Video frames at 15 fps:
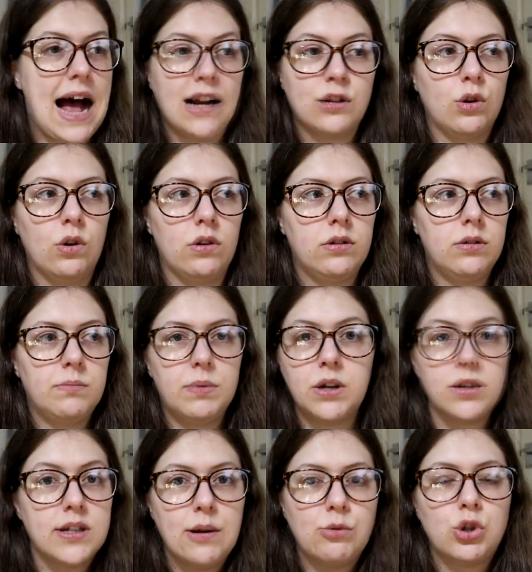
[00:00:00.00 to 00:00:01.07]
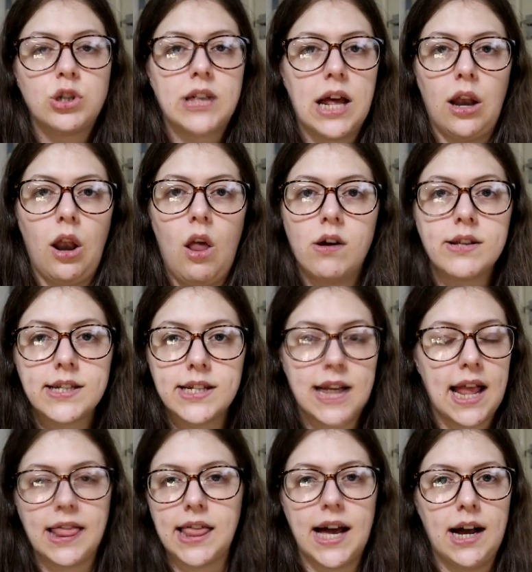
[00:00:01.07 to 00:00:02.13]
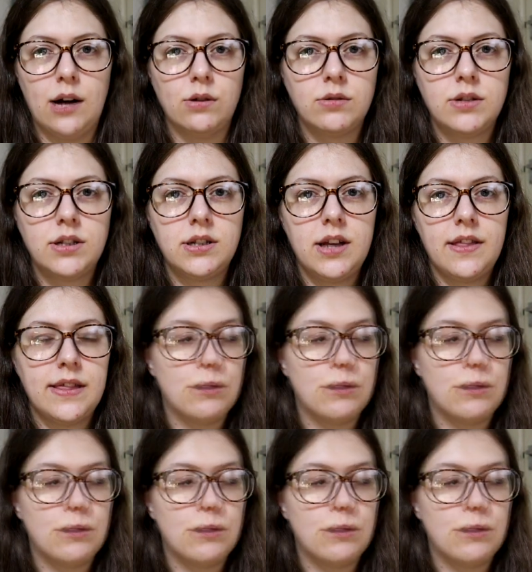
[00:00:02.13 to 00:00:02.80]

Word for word: at all because they would just get lost in the house.